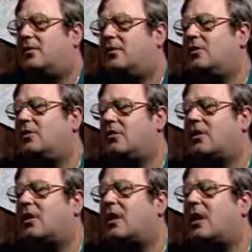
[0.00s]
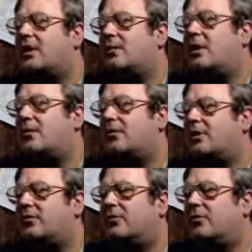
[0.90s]
using a condom may
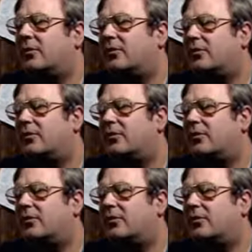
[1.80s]
reduce your risk